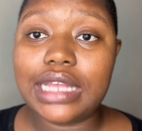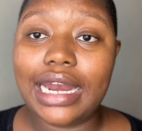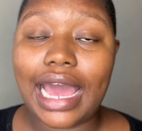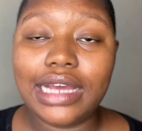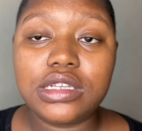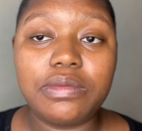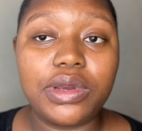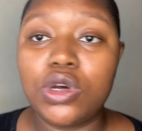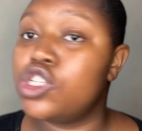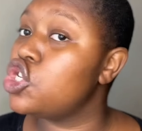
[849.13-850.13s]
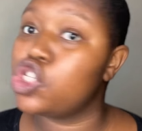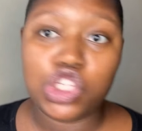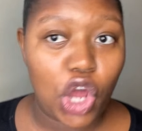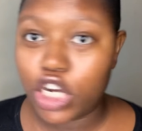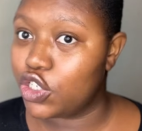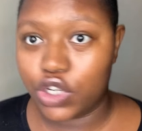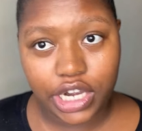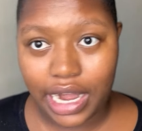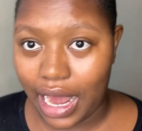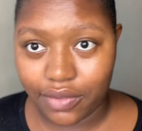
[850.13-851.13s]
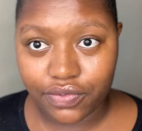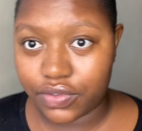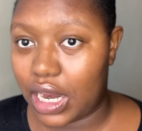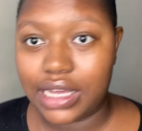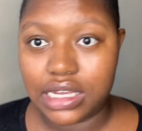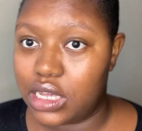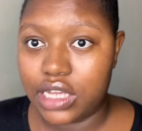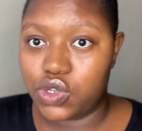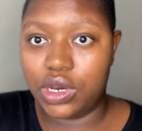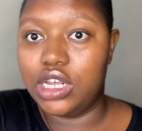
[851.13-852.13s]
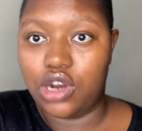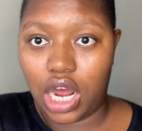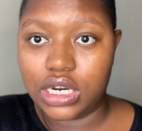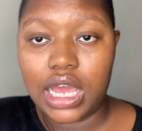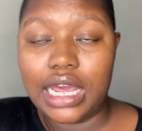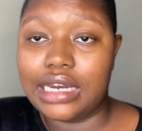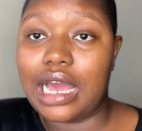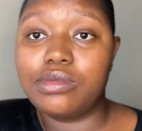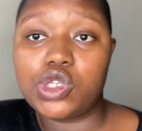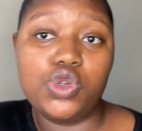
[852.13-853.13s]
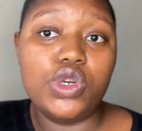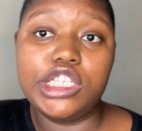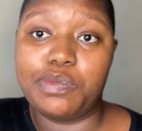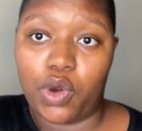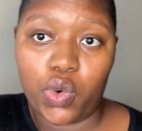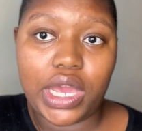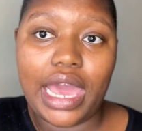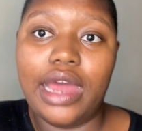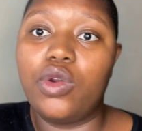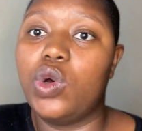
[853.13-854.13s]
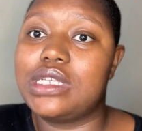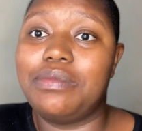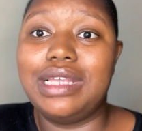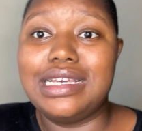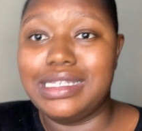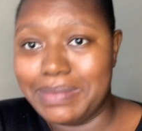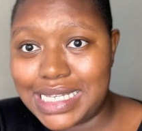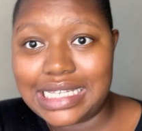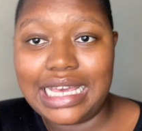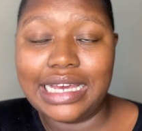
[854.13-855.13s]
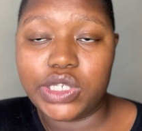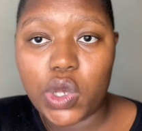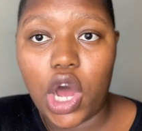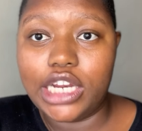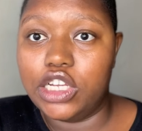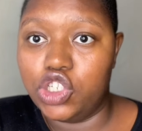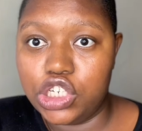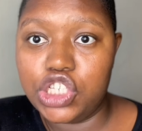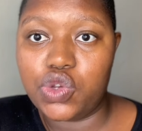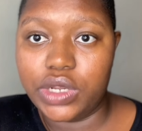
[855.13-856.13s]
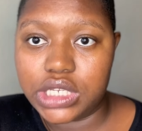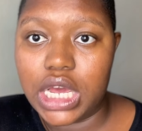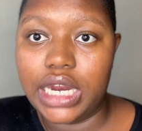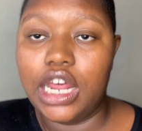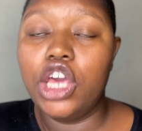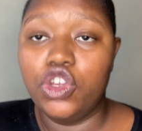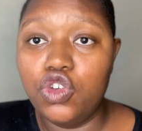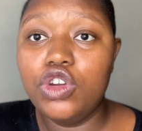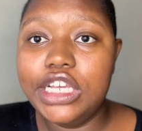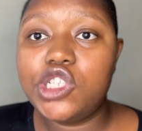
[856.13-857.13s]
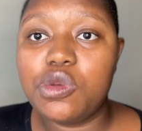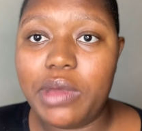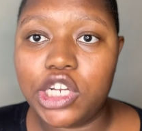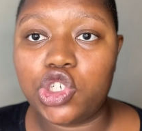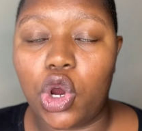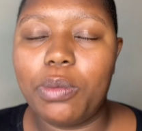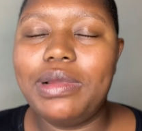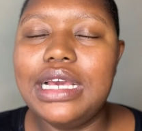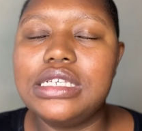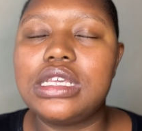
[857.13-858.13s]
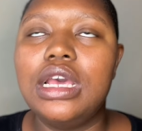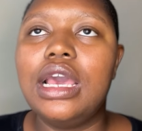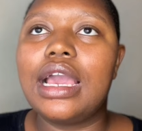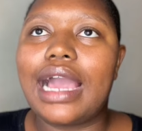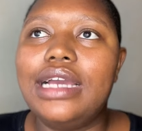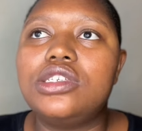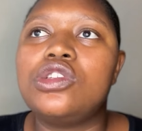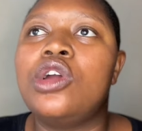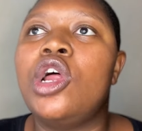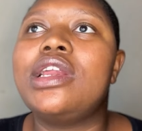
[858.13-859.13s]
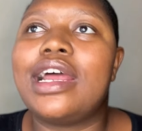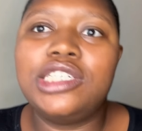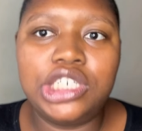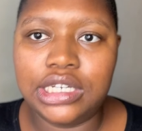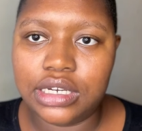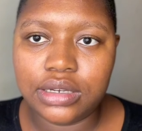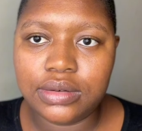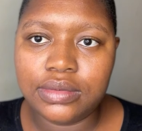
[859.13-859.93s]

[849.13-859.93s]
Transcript: that item because it's not good enough like it, it's really not it comes to you it's broken or something is missing and so on and you need to return it you need to make sure please guys you're not rushing